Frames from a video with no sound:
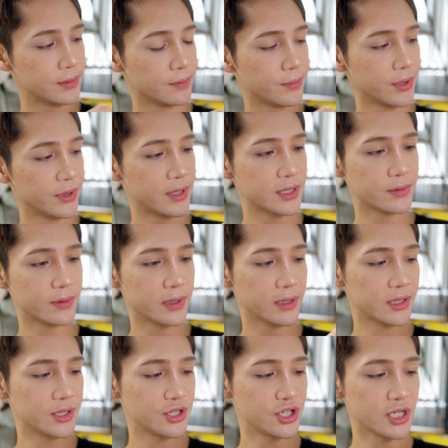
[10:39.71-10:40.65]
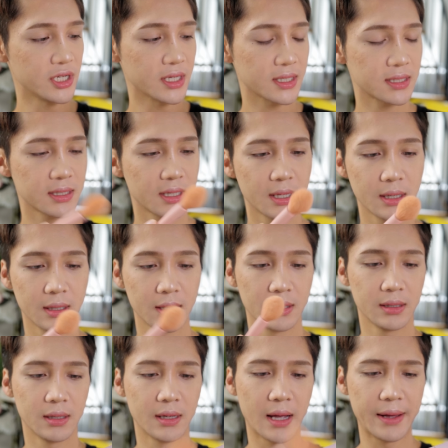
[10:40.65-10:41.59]
put this one on the cheeks.
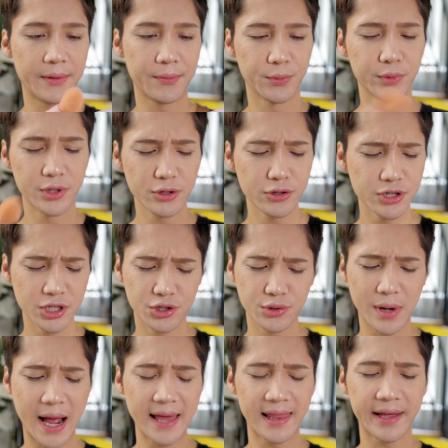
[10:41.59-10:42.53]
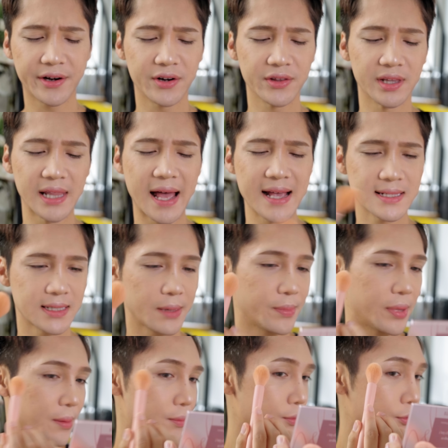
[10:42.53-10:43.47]
I would usually do highlighter on the last
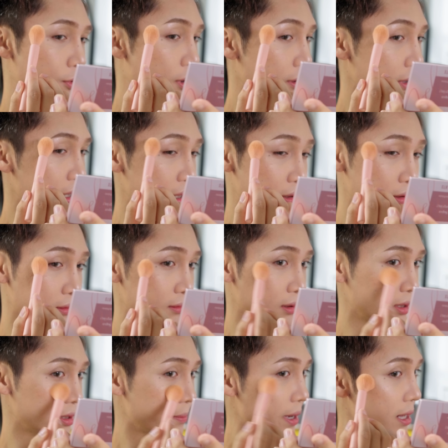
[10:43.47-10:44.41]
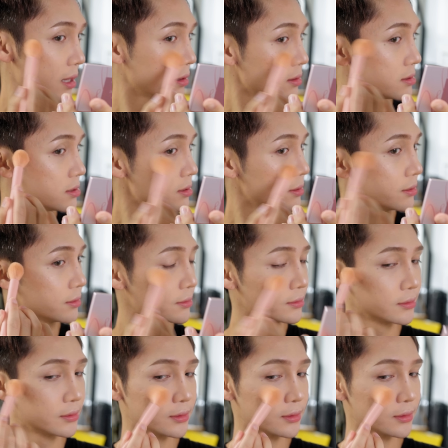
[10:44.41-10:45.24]
step, but I'm, we're already in the palette, so.